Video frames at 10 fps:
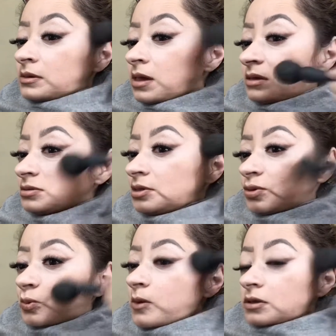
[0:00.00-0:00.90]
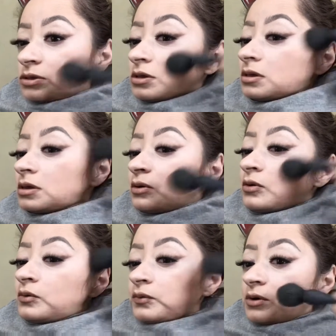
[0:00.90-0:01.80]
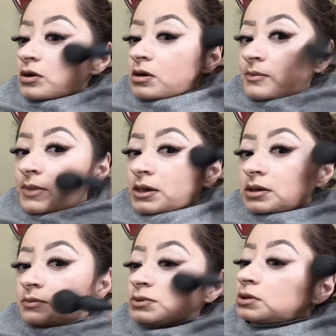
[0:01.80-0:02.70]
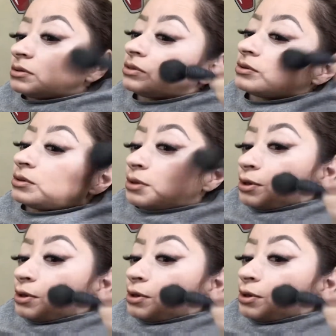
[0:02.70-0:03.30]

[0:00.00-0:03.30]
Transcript: I just want the overall makeup look to look